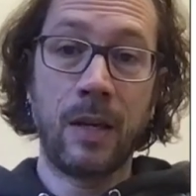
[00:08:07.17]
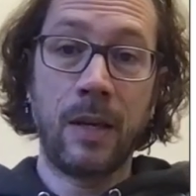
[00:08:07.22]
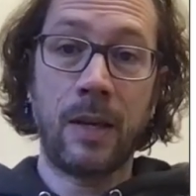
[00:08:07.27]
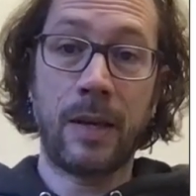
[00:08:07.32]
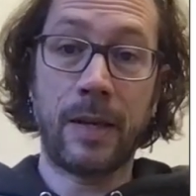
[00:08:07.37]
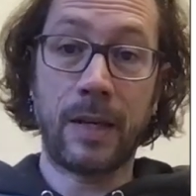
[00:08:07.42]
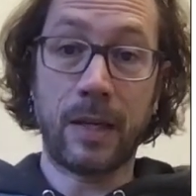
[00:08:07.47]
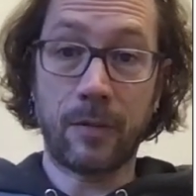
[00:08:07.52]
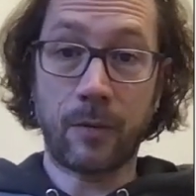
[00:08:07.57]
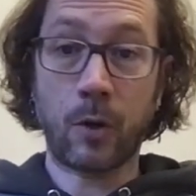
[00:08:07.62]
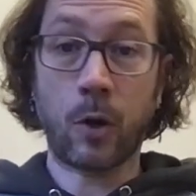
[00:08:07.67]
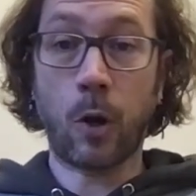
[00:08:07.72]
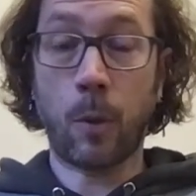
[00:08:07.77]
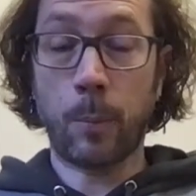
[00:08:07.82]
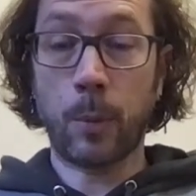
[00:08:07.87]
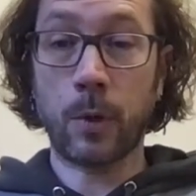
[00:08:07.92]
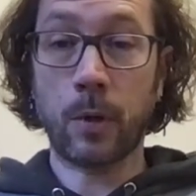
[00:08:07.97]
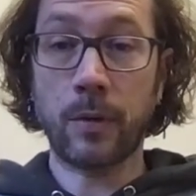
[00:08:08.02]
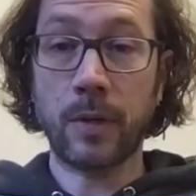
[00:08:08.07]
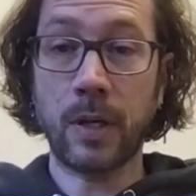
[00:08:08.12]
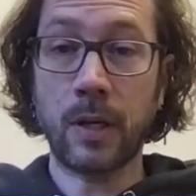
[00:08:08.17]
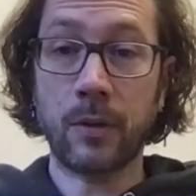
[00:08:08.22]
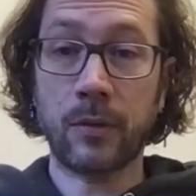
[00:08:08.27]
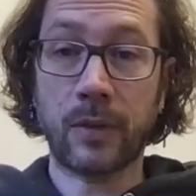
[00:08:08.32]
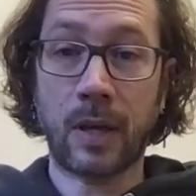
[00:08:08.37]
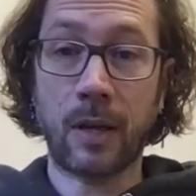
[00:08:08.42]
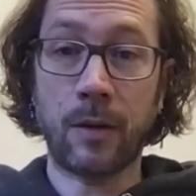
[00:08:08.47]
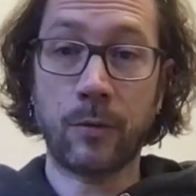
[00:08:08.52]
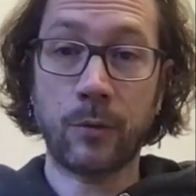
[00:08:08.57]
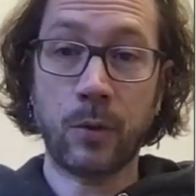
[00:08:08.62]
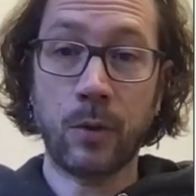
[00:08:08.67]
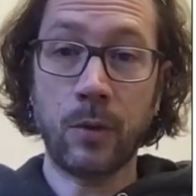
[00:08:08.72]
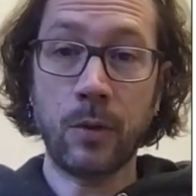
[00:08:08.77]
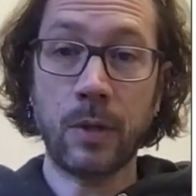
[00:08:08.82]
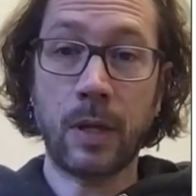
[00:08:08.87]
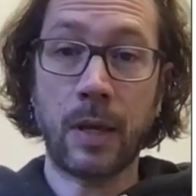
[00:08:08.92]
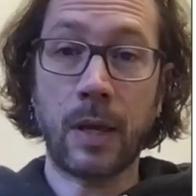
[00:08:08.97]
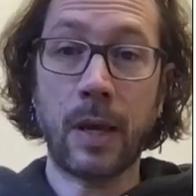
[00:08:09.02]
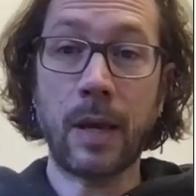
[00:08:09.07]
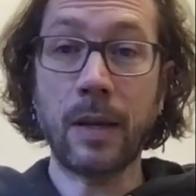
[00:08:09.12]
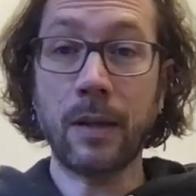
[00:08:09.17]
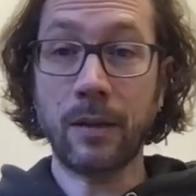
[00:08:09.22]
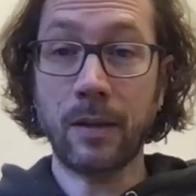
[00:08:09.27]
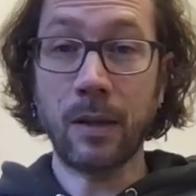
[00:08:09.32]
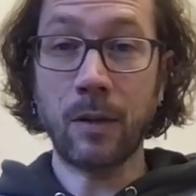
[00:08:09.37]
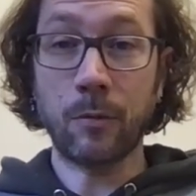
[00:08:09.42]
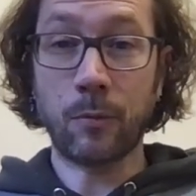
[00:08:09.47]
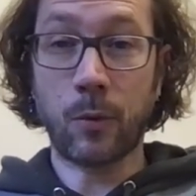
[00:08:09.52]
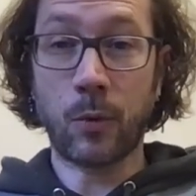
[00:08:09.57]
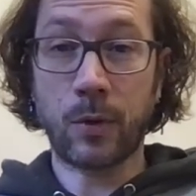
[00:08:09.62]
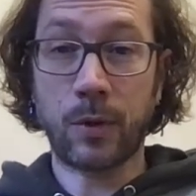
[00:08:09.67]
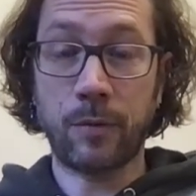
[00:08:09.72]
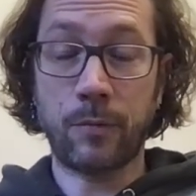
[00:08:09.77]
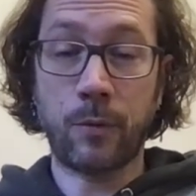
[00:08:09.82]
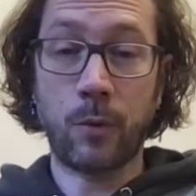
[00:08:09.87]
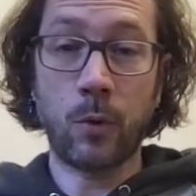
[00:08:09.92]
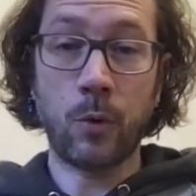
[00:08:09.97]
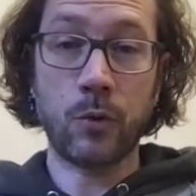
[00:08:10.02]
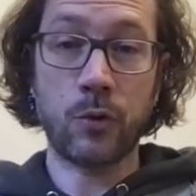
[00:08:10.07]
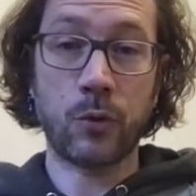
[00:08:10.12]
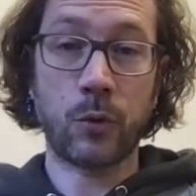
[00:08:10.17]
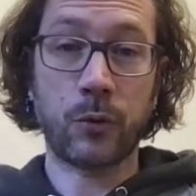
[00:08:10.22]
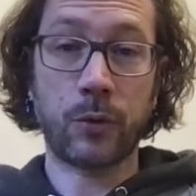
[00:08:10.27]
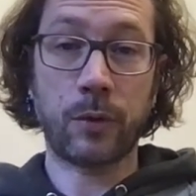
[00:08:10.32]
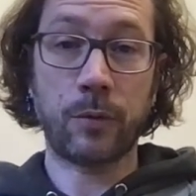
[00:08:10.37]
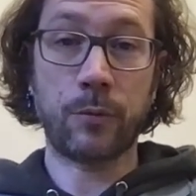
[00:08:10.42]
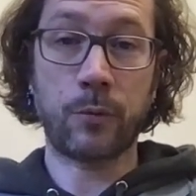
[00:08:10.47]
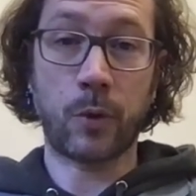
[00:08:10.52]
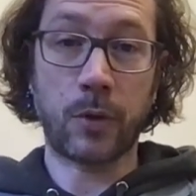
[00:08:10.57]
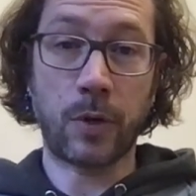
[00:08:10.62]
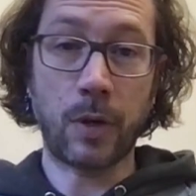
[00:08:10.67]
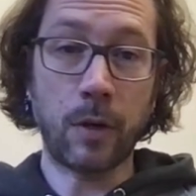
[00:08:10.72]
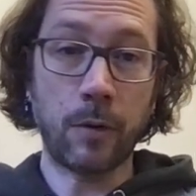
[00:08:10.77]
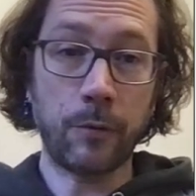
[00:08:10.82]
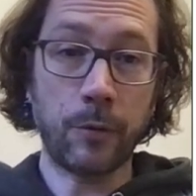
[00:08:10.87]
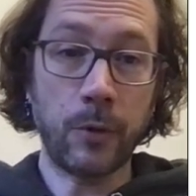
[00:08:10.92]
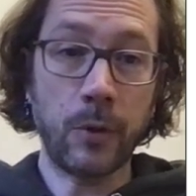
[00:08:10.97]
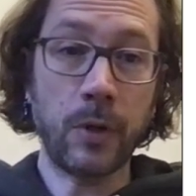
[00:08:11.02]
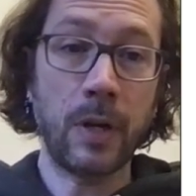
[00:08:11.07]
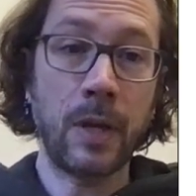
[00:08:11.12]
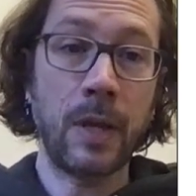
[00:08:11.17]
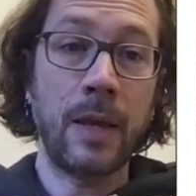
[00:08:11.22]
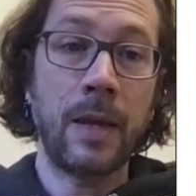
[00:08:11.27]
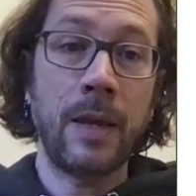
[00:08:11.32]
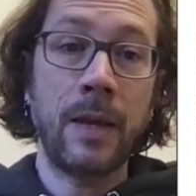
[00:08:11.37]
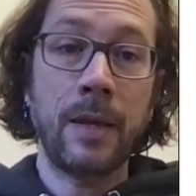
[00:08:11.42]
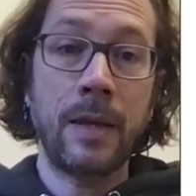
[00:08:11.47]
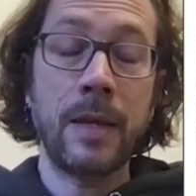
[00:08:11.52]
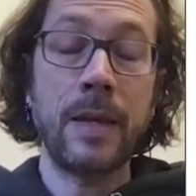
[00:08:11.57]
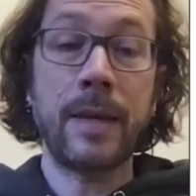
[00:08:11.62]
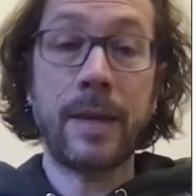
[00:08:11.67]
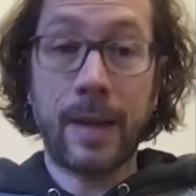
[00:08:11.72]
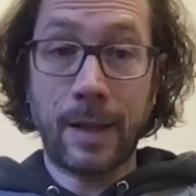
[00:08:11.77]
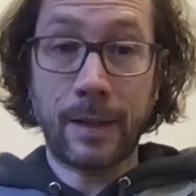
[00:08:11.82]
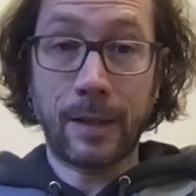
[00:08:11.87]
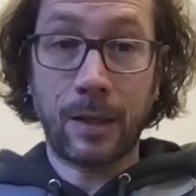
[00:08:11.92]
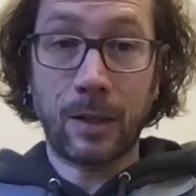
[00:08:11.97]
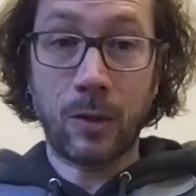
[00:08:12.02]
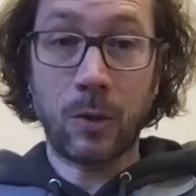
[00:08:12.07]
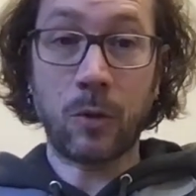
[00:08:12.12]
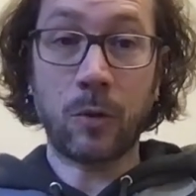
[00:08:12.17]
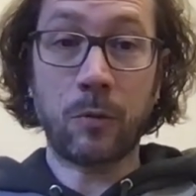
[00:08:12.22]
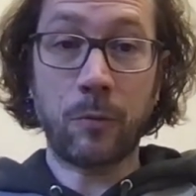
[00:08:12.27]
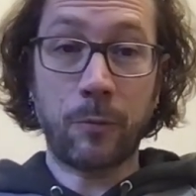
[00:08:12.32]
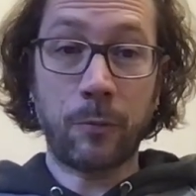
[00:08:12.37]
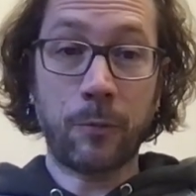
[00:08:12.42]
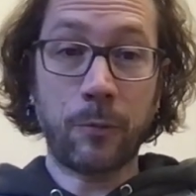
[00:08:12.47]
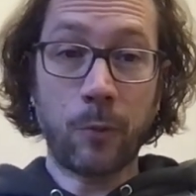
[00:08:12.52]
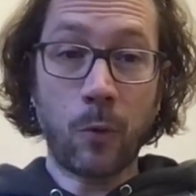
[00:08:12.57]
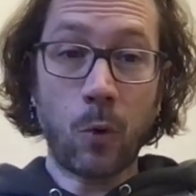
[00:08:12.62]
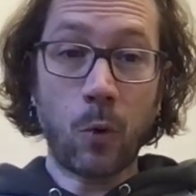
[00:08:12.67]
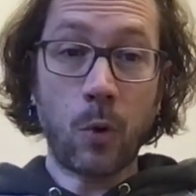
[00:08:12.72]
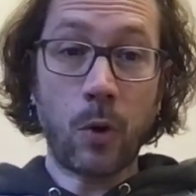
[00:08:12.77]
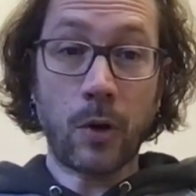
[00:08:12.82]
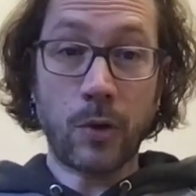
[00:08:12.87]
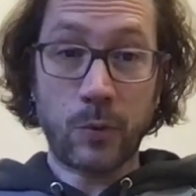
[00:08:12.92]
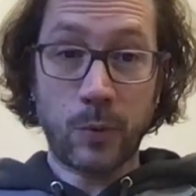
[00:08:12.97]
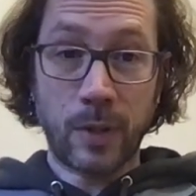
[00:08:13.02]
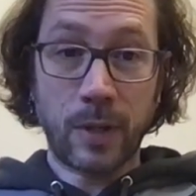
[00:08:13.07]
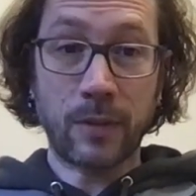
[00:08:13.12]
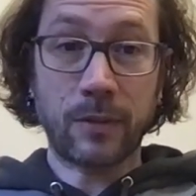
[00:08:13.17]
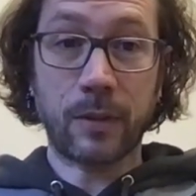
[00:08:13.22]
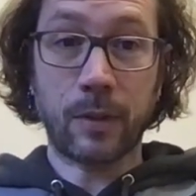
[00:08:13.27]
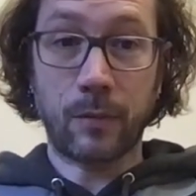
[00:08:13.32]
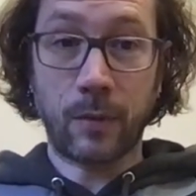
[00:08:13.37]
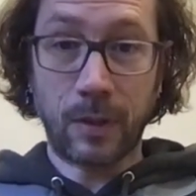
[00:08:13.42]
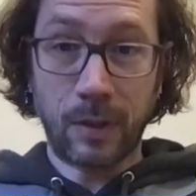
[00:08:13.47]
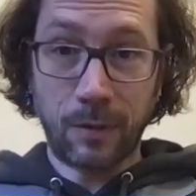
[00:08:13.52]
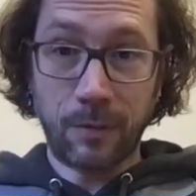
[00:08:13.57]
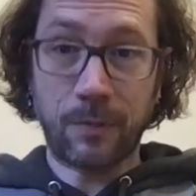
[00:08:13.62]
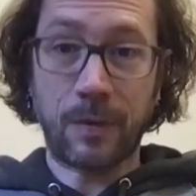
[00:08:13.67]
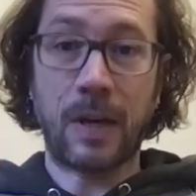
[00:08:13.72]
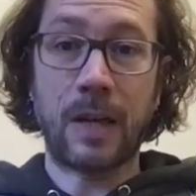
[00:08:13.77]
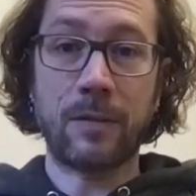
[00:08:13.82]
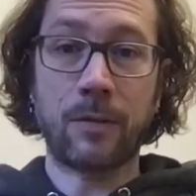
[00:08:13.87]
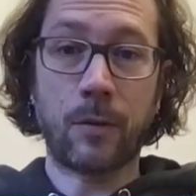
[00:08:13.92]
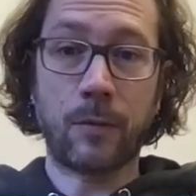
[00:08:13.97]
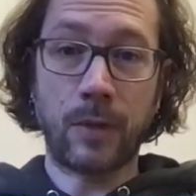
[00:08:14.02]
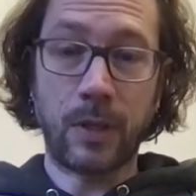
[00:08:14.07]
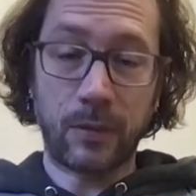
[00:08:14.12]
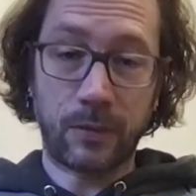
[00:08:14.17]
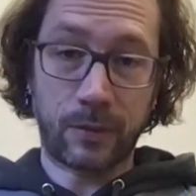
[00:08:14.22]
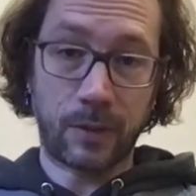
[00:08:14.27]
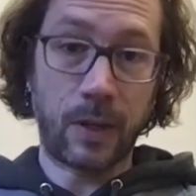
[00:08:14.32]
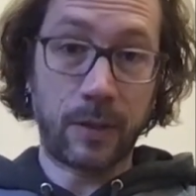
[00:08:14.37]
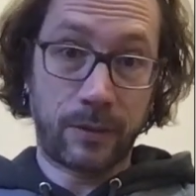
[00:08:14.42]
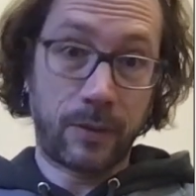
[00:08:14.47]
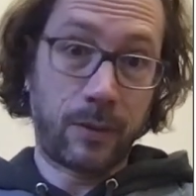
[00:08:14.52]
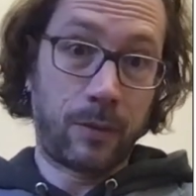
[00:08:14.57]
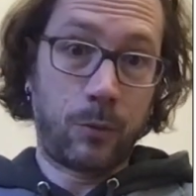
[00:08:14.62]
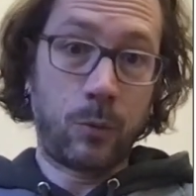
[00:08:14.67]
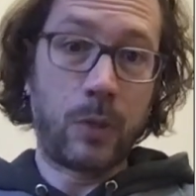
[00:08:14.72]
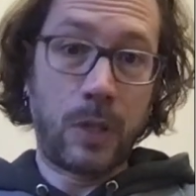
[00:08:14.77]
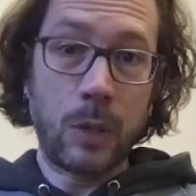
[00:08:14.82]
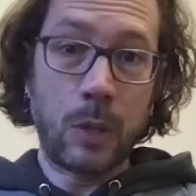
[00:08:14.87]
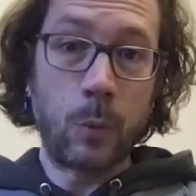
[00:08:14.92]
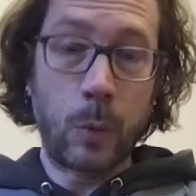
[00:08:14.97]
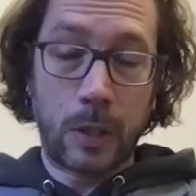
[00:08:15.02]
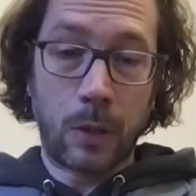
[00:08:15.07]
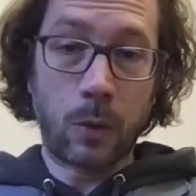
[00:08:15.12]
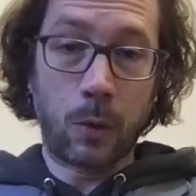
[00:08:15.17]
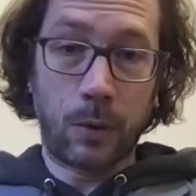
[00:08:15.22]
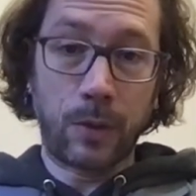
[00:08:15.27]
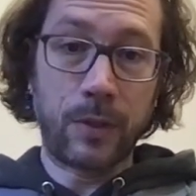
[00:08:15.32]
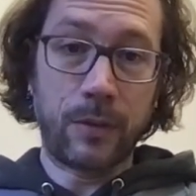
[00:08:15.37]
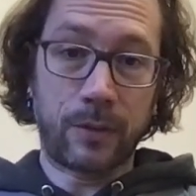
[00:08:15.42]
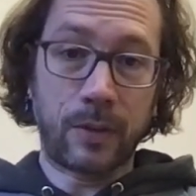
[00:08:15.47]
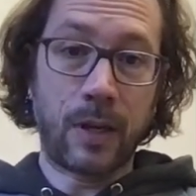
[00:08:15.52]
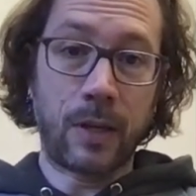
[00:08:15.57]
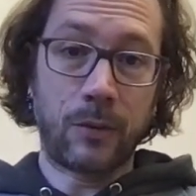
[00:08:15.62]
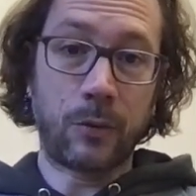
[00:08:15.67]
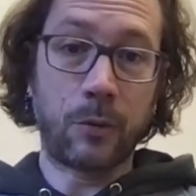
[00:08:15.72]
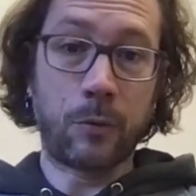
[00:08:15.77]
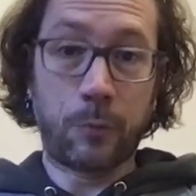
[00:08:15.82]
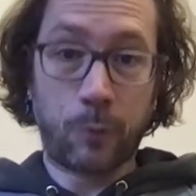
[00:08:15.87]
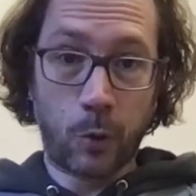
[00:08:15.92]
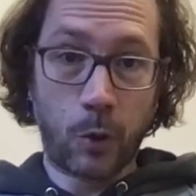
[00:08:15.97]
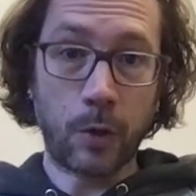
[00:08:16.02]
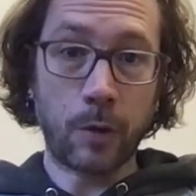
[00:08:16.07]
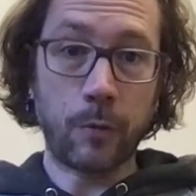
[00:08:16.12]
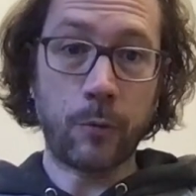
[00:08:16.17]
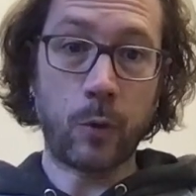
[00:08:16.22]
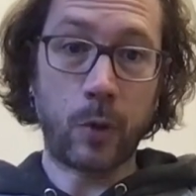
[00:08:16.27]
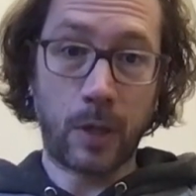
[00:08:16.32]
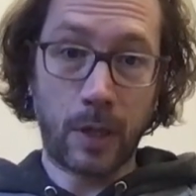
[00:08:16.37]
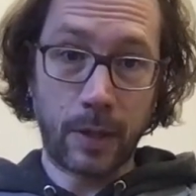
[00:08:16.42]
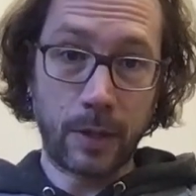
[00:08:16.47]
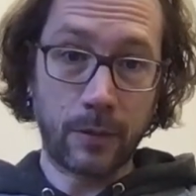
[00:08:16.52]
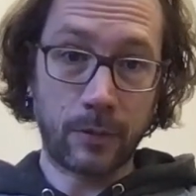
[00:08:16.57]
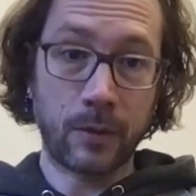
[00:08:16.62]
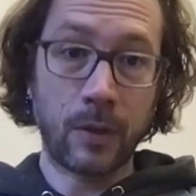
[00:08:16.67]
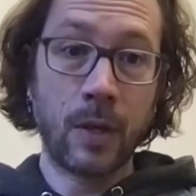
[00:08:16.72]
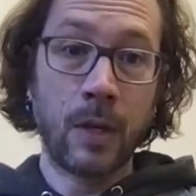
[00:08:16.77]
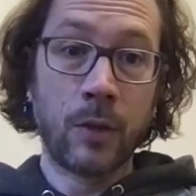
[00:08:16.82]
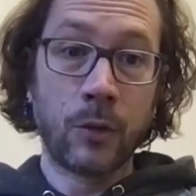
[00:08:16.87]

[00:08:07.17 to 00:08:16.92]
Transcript: And a couple of years after, 1844, Joseph Fraunhofer, he cataloged 475 of these lines, and today we call these lines the Fraunhofer lines.